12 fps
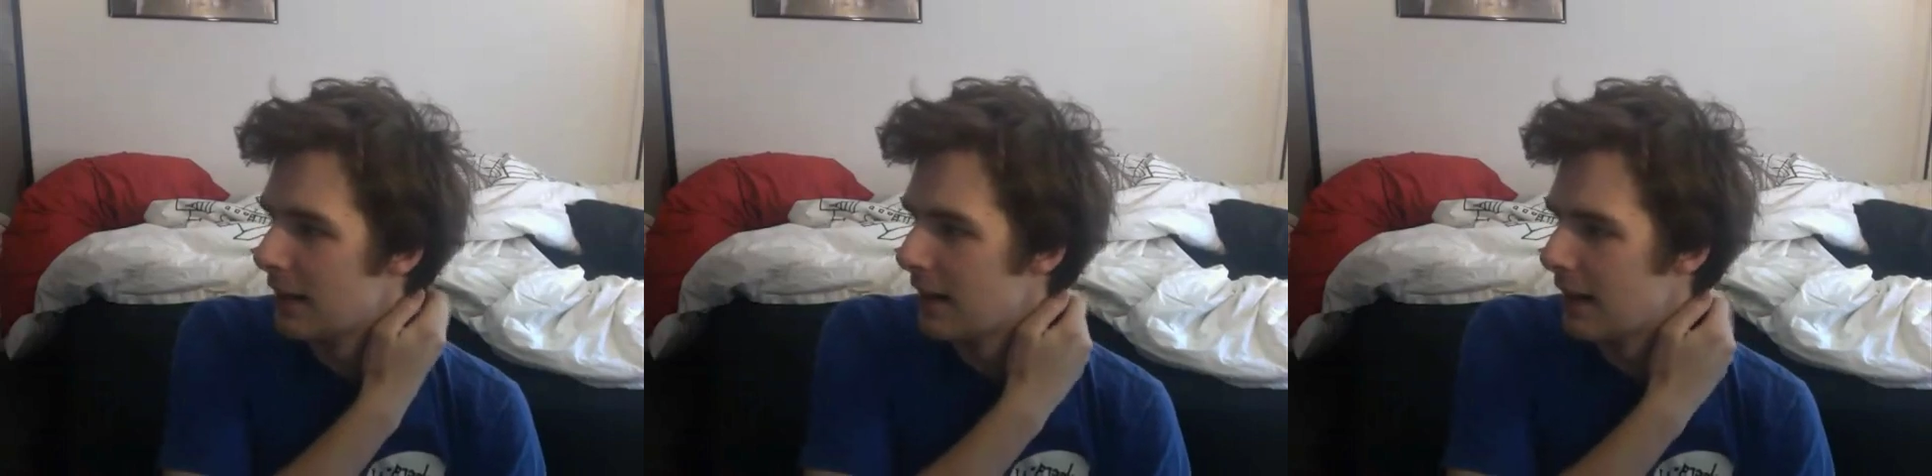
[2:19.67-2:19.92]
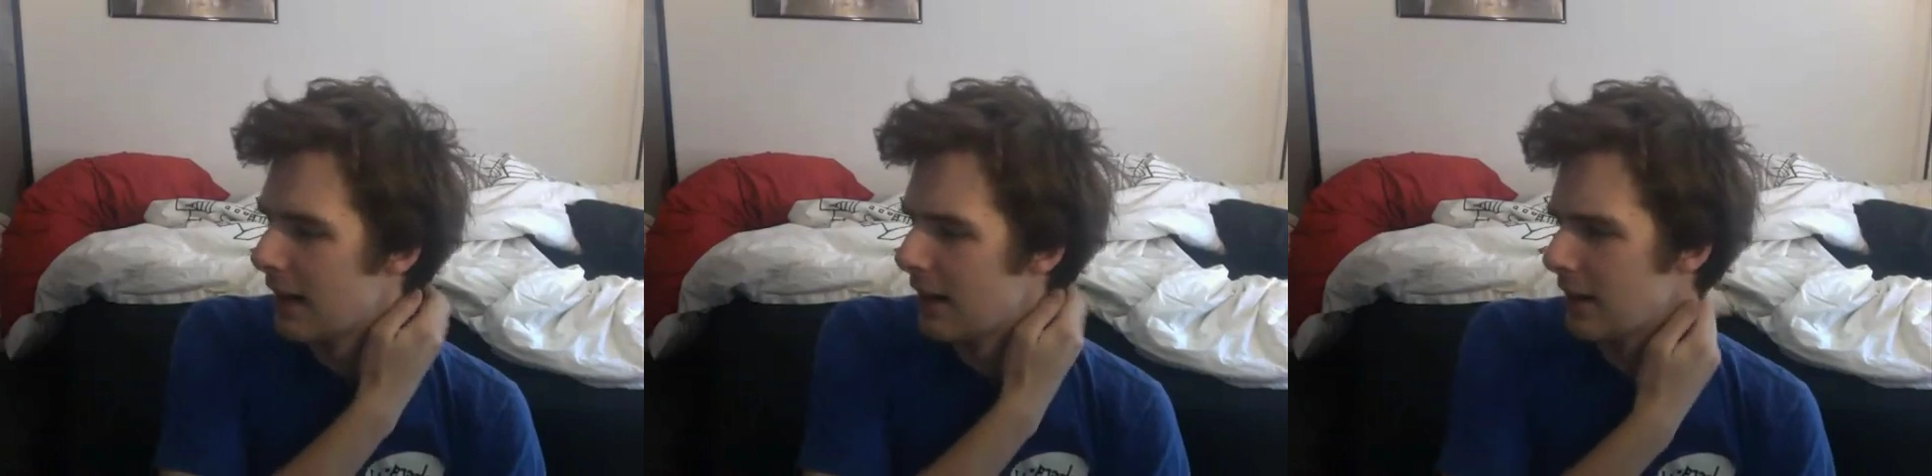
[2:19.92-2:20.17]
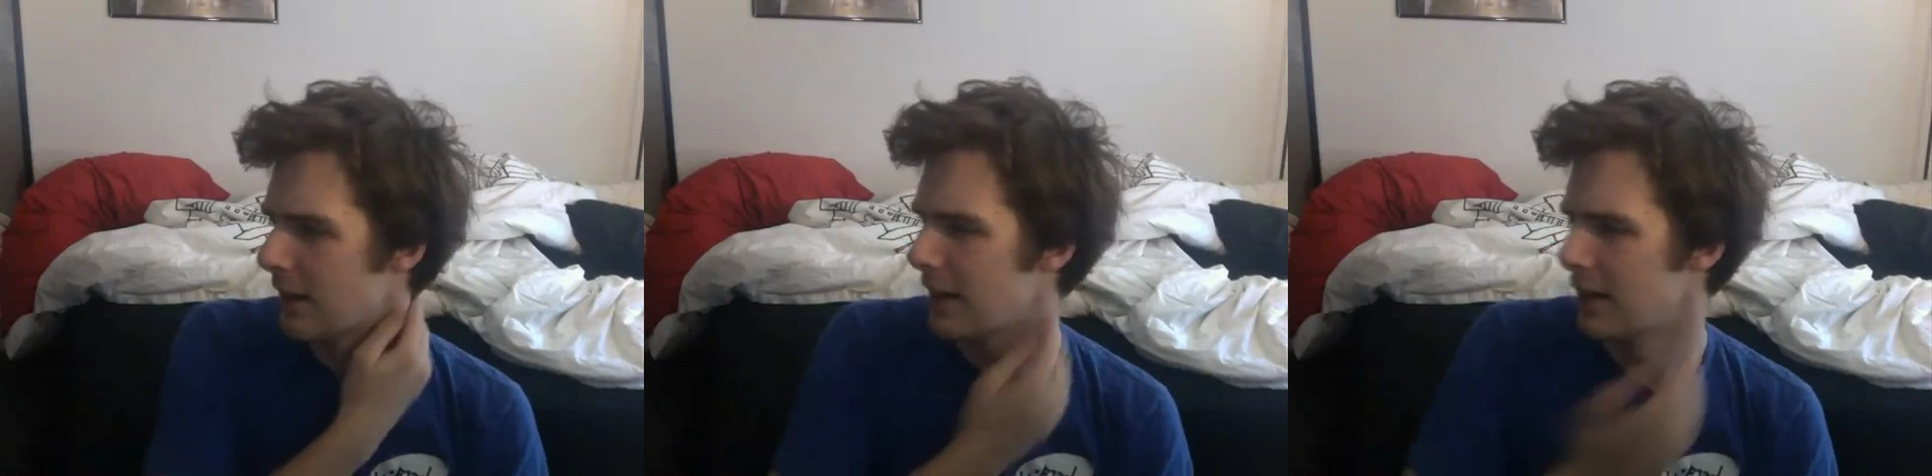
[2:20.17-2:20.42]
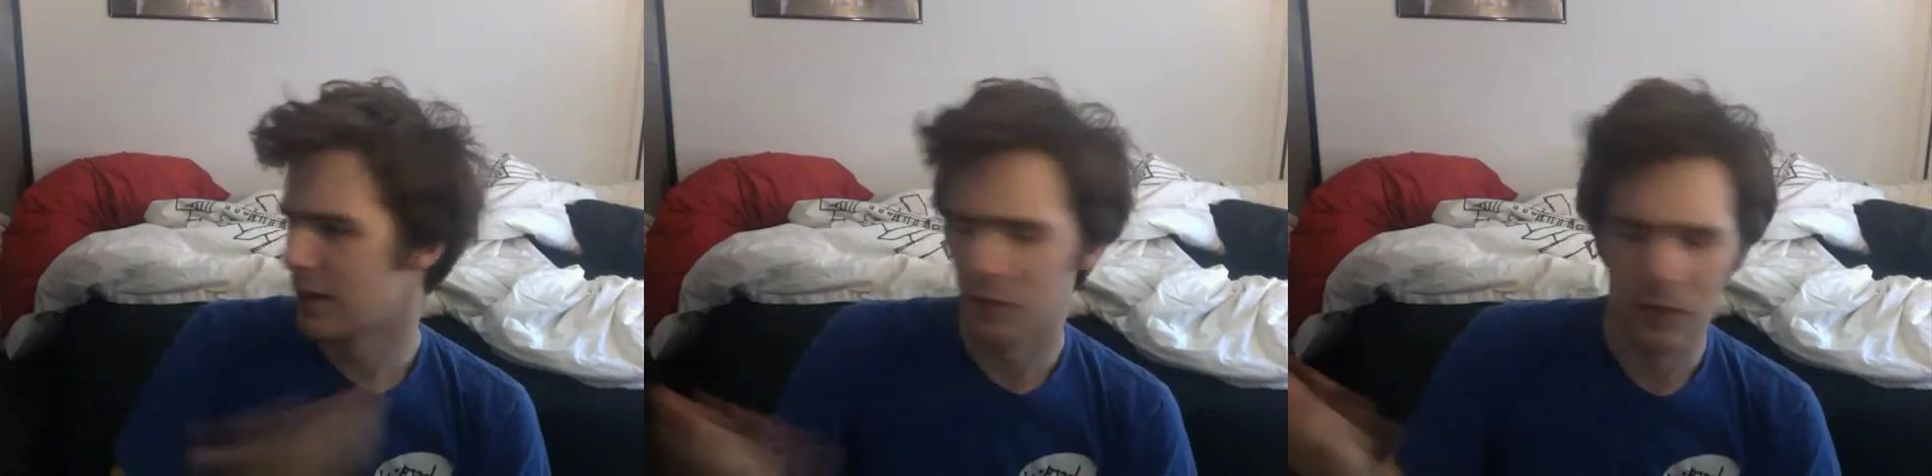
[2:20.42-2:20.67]
and then
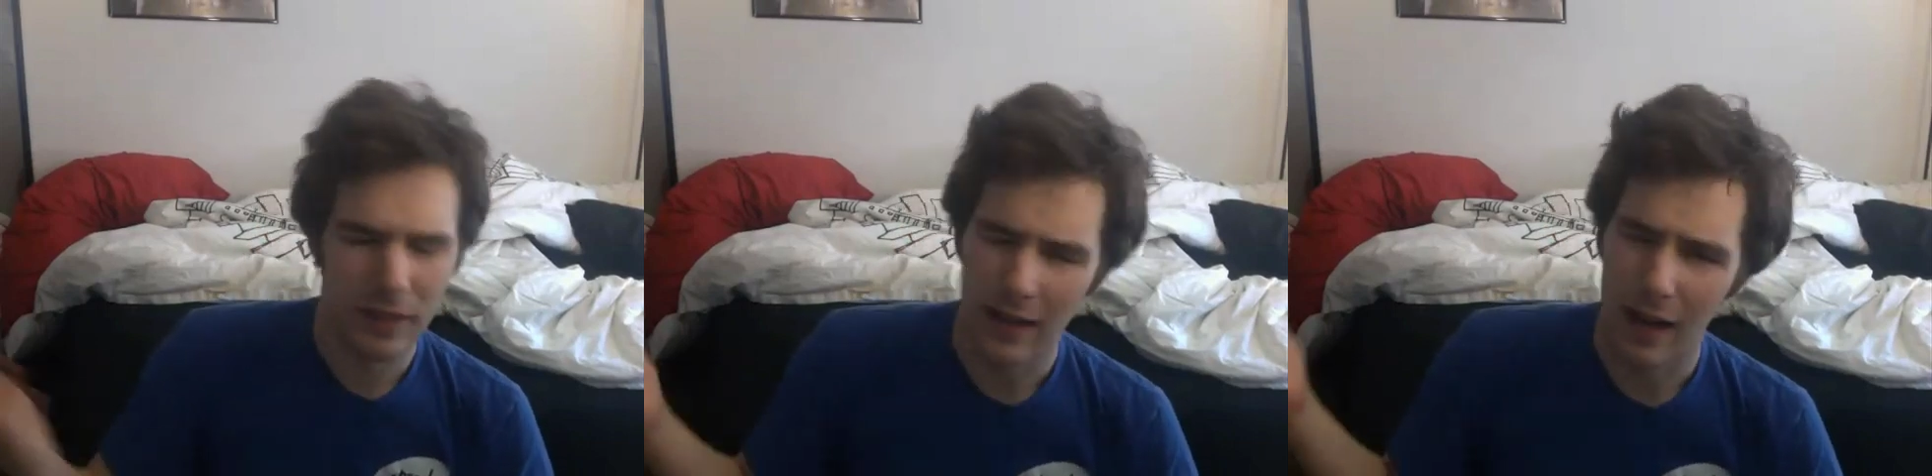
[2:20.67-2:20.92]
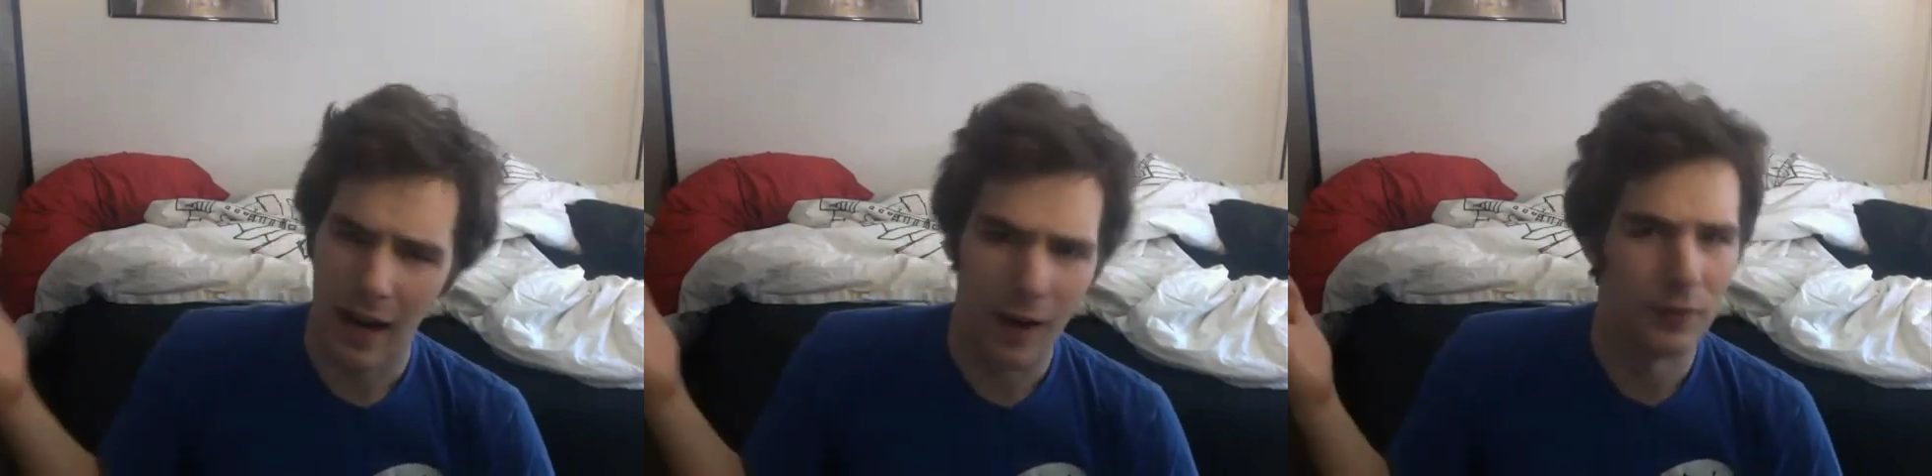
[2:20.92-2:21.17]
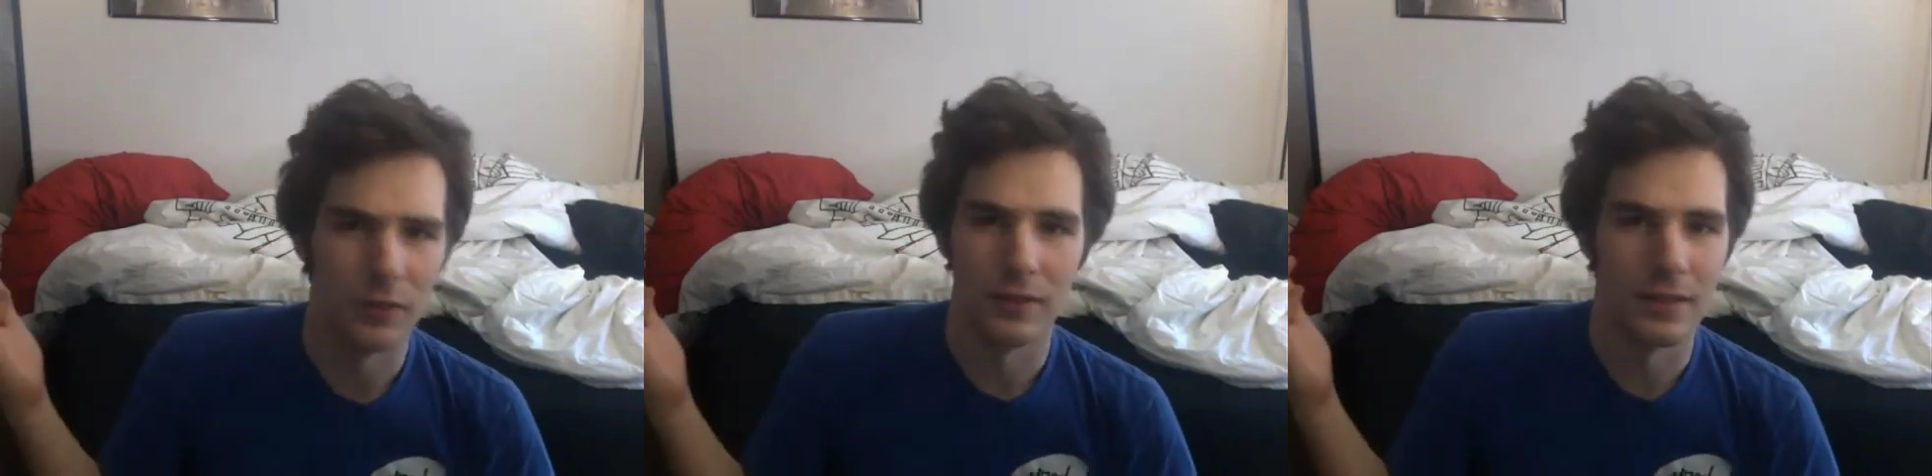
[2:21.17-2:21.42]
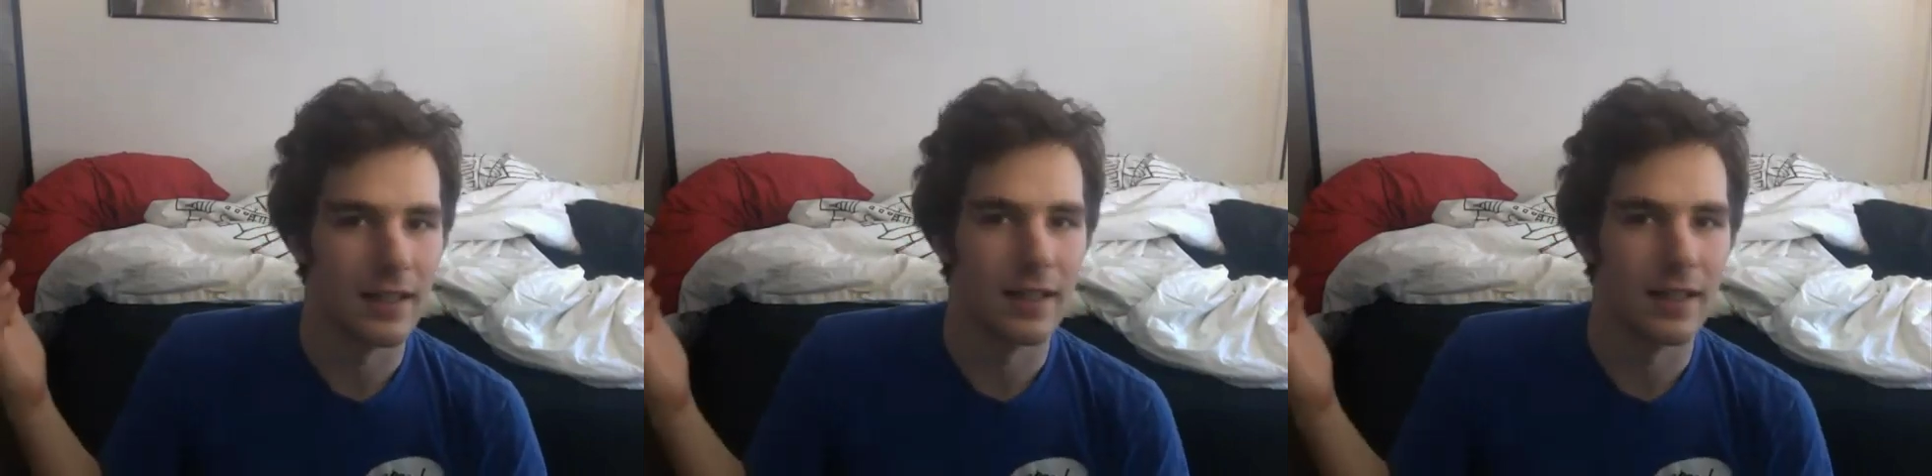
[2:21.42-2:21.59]
like three novels that I